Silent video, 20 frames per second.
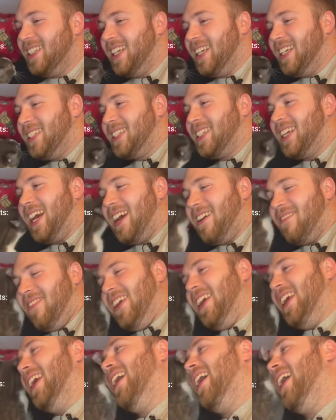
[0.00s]
She's got
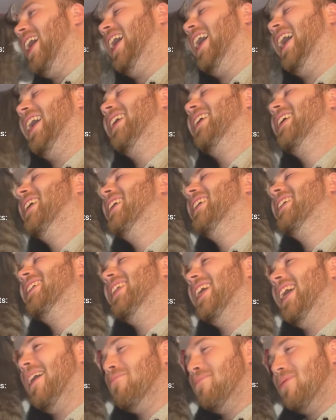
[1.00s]
me.
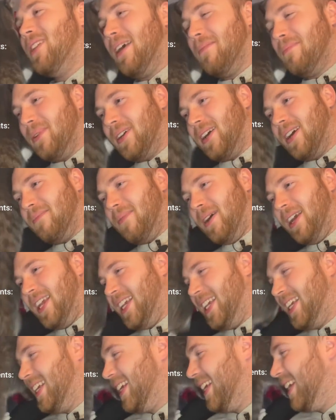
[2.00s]
Stop stepping on my...